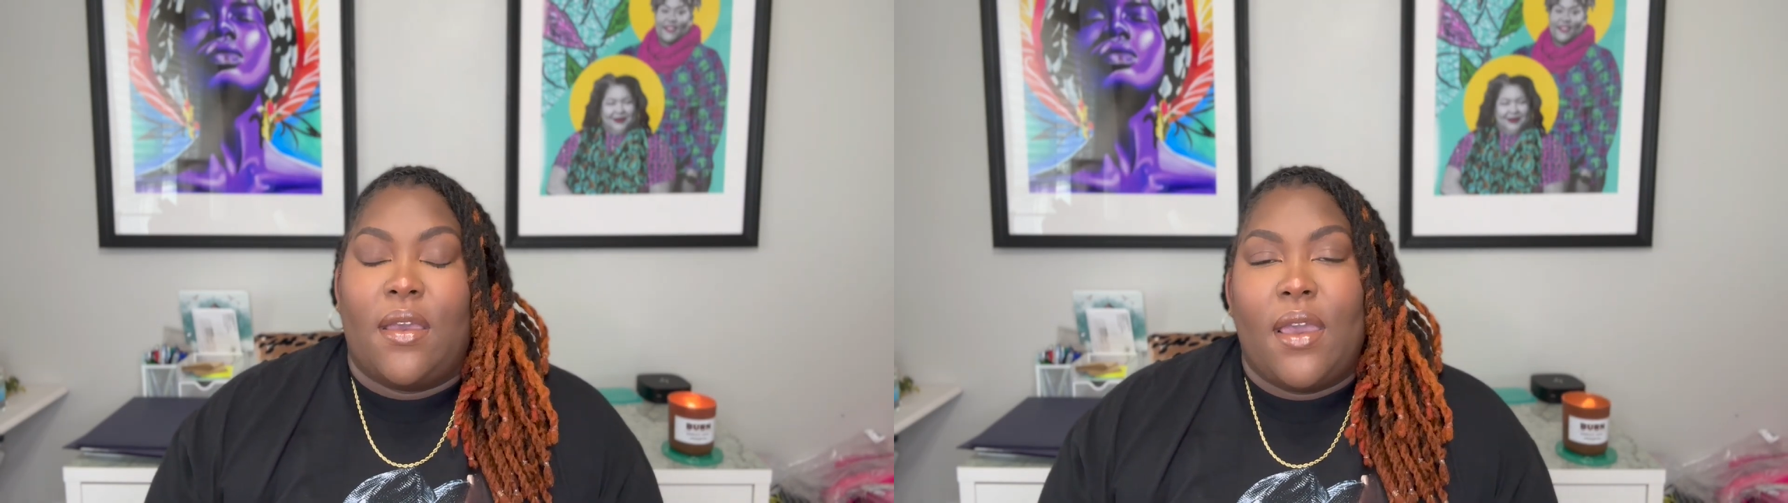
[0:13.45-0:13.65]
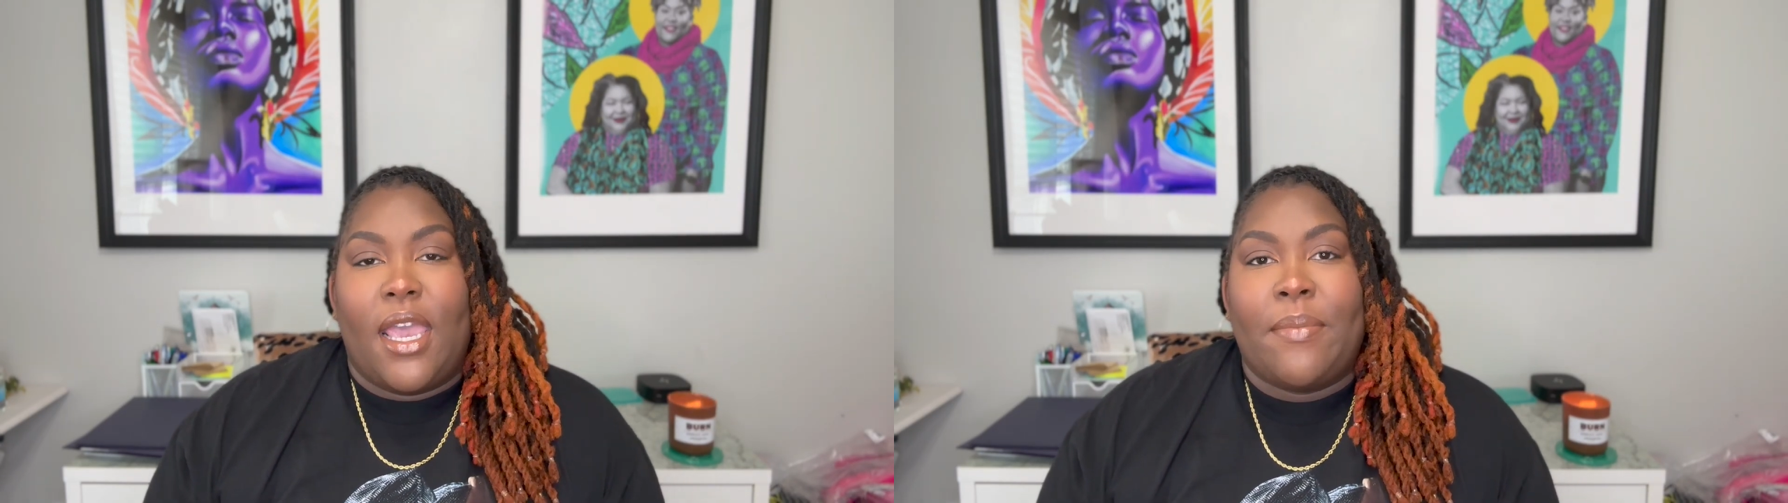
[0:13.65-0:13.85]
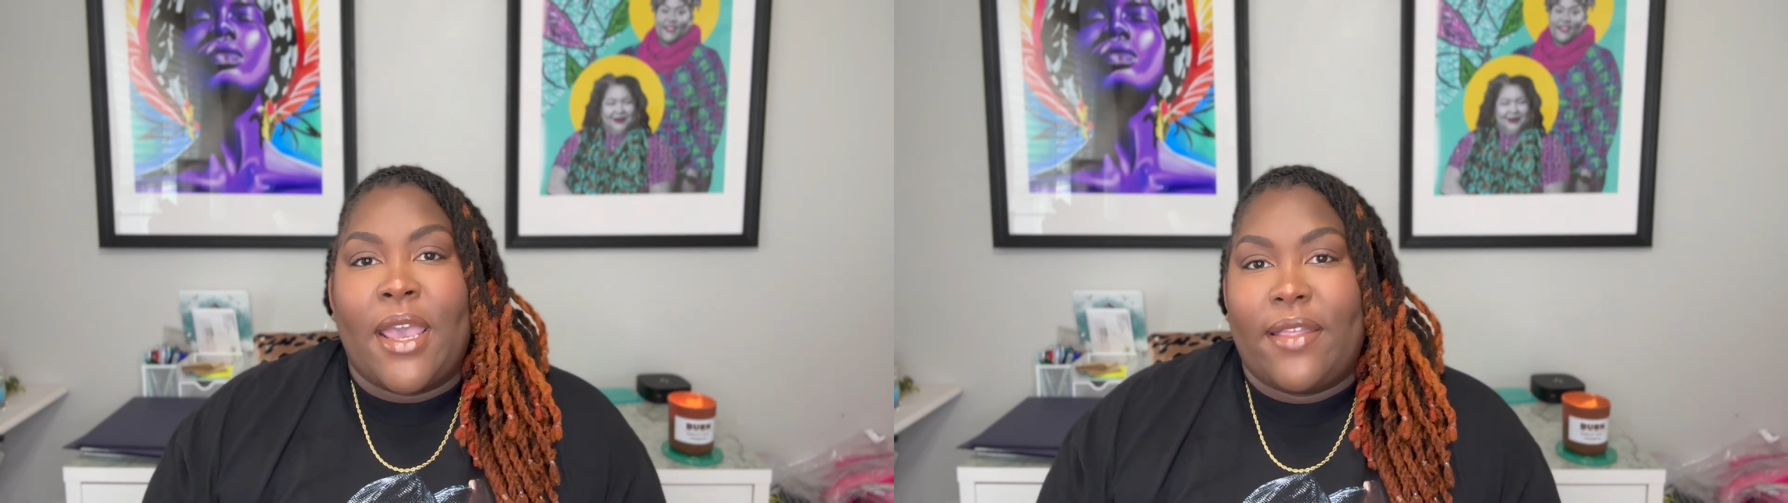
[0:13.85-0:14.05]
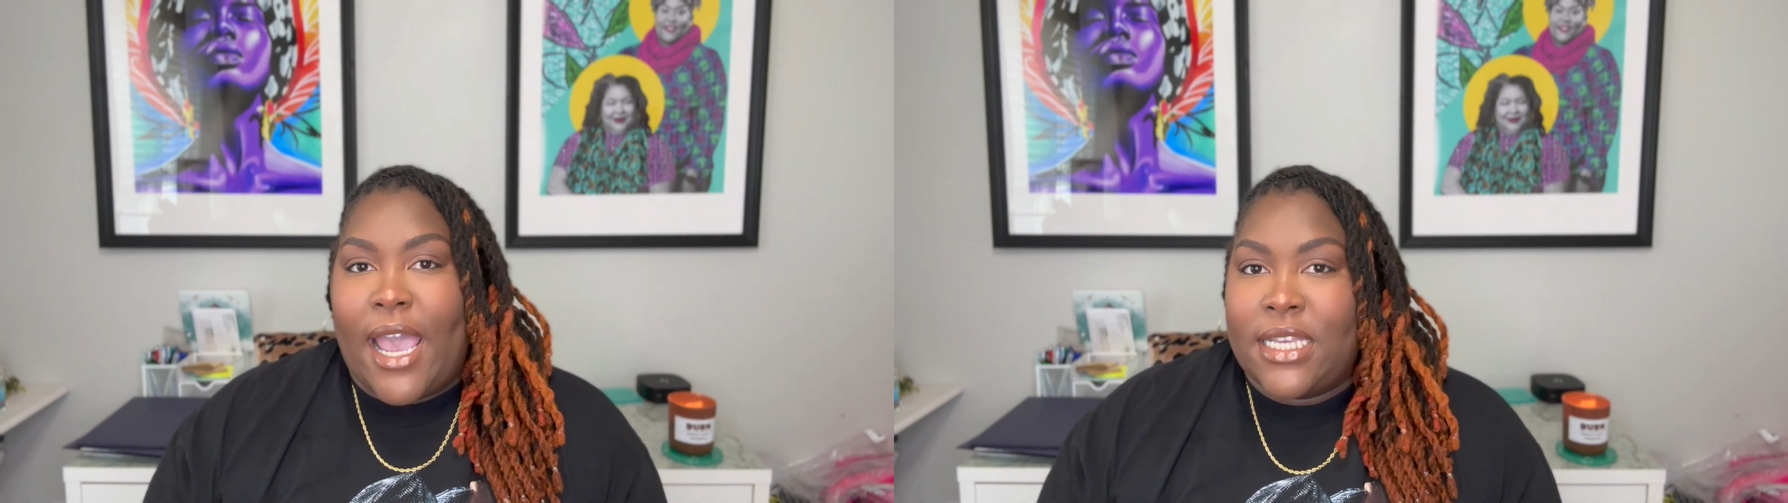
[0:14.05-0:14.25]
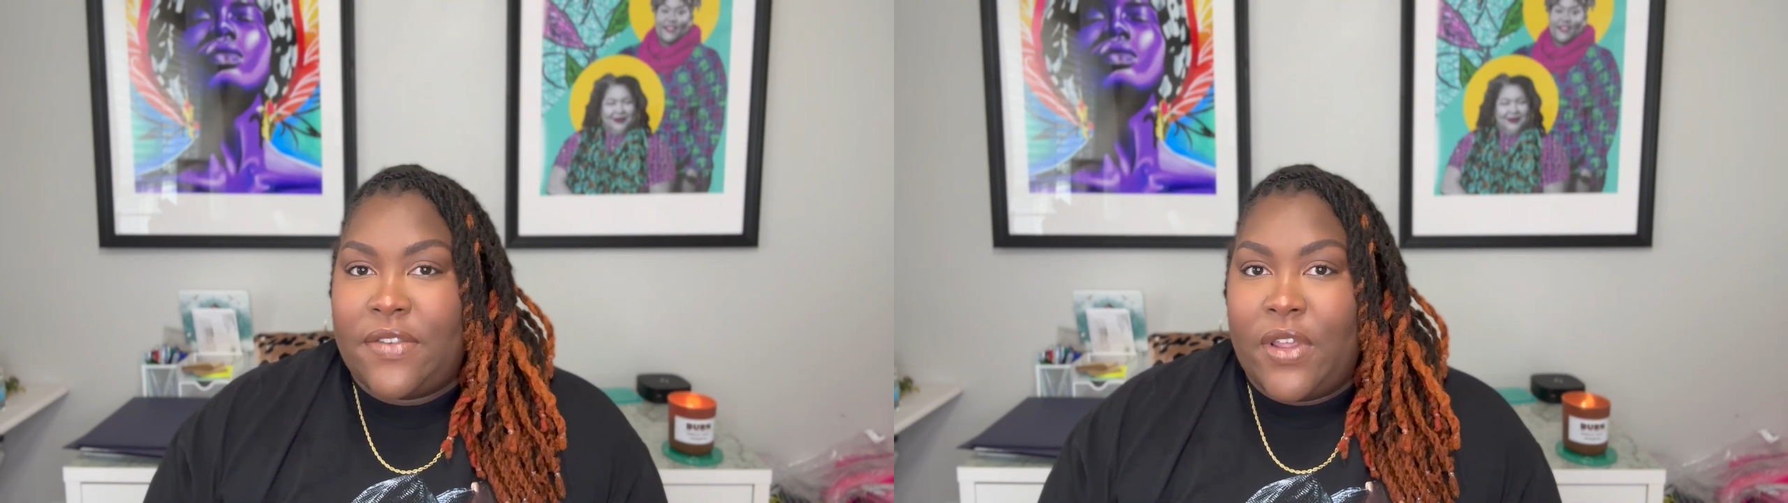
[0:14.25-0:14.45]
In my
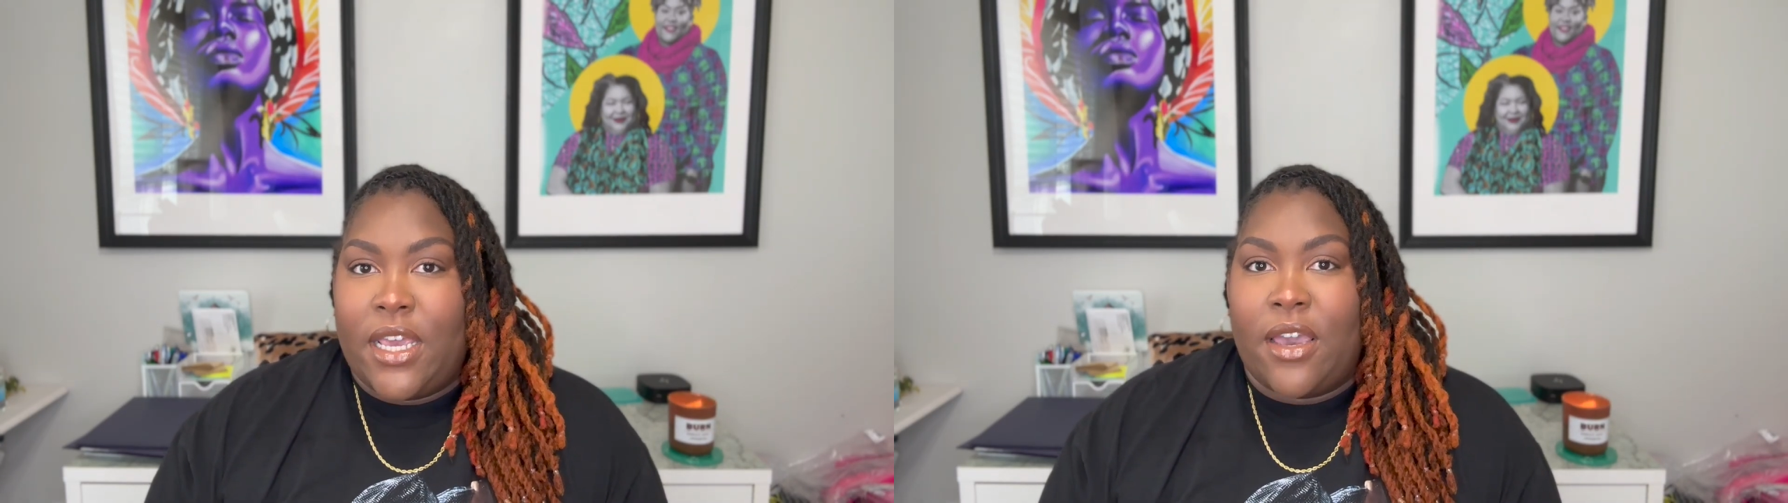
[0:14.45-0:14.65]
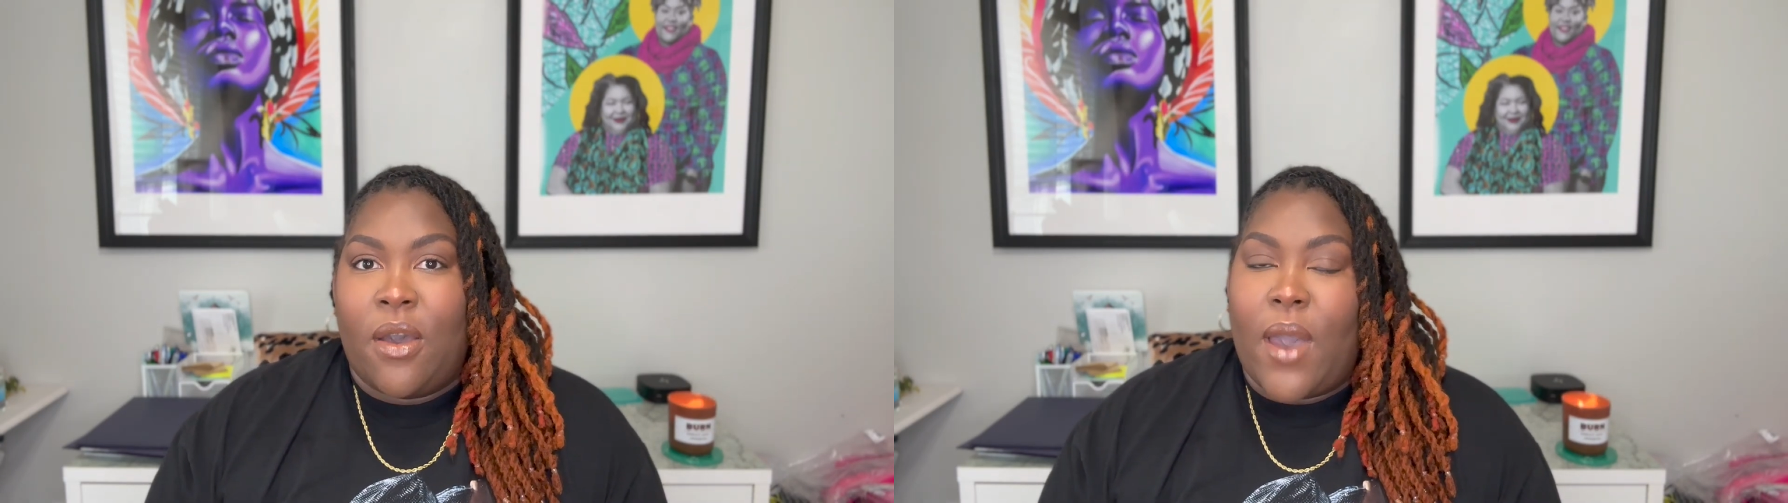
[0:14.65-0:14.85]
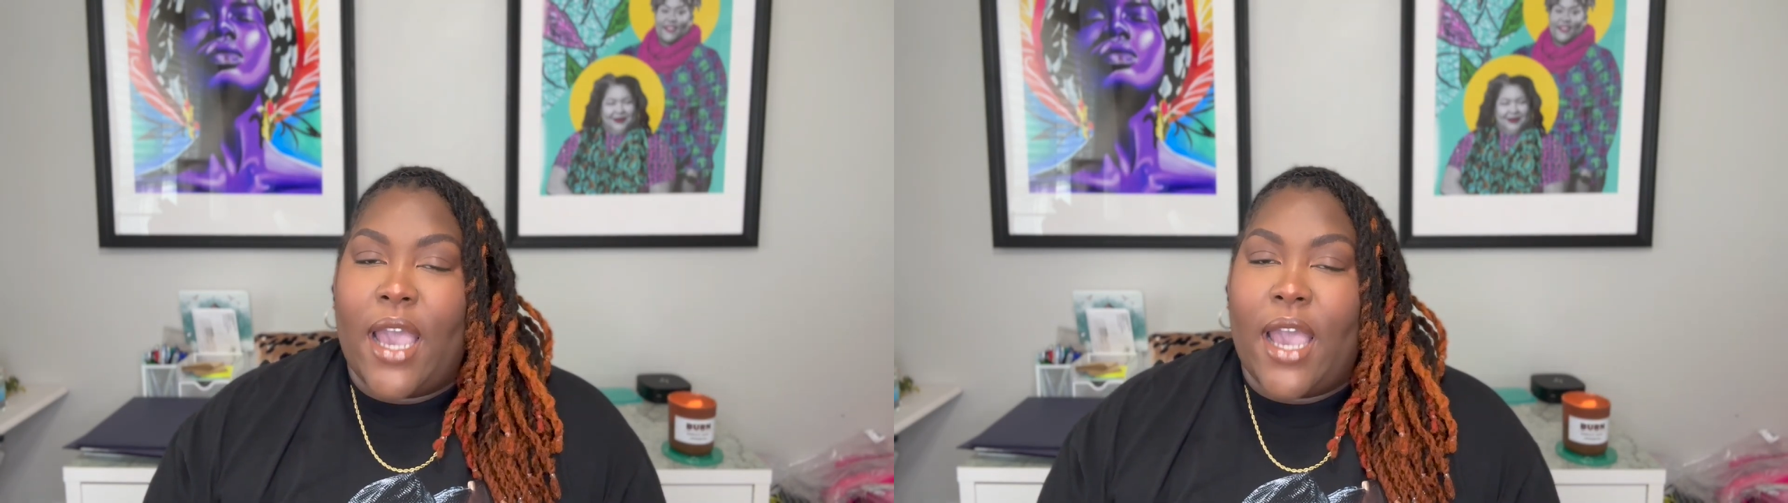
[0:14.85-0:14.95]
last video,